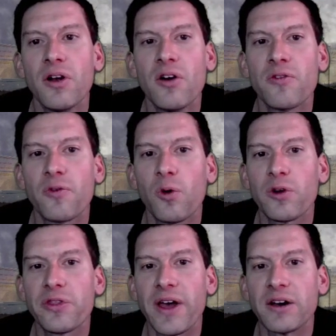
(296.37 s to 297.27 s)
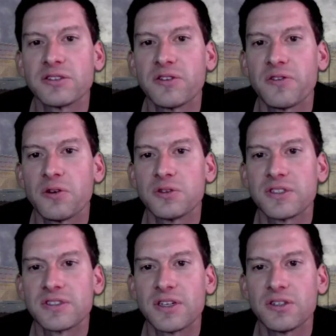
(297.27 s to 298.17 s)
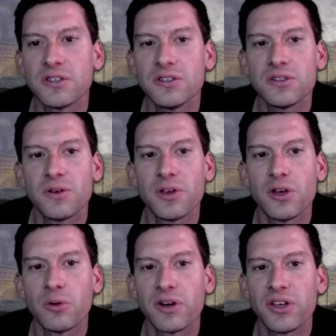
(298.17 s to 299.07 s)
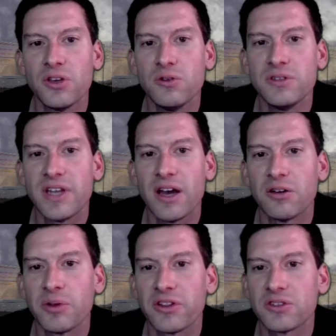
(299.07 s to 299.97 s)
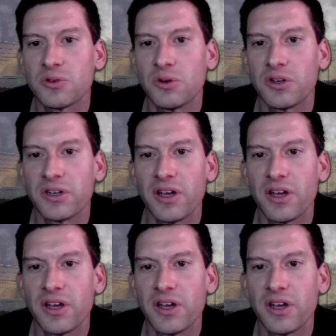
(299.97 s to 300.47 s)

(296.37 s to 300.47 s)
4,000 of those dissenters who were hewn down by the sword,